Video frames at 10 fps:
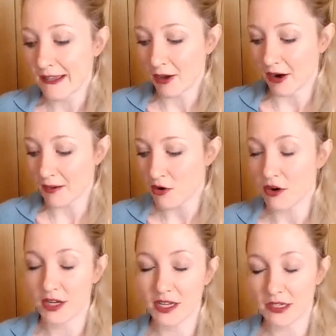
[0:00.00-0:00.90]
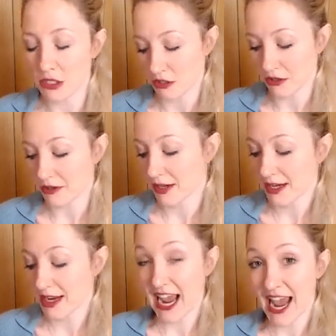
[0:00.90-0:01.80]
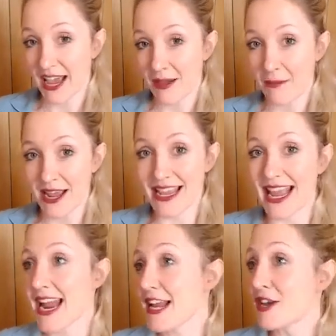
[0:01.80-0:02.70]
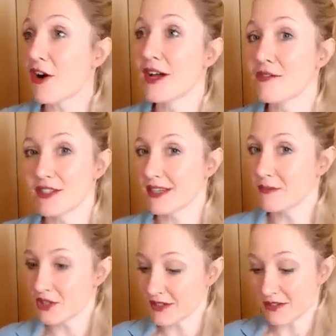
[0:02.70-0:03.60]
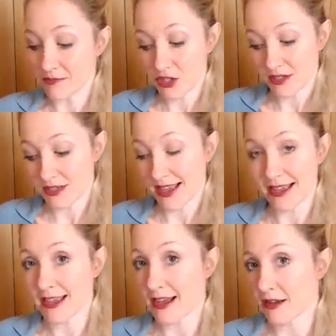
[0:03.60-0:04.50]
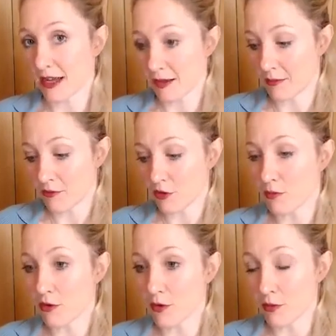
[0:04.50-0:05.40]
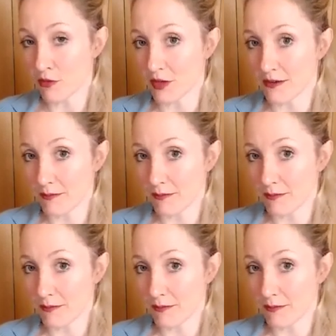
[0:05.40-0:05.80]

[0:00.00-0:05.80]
I'm not here to make any kind of assumptions. I'm just laying out a few bullet point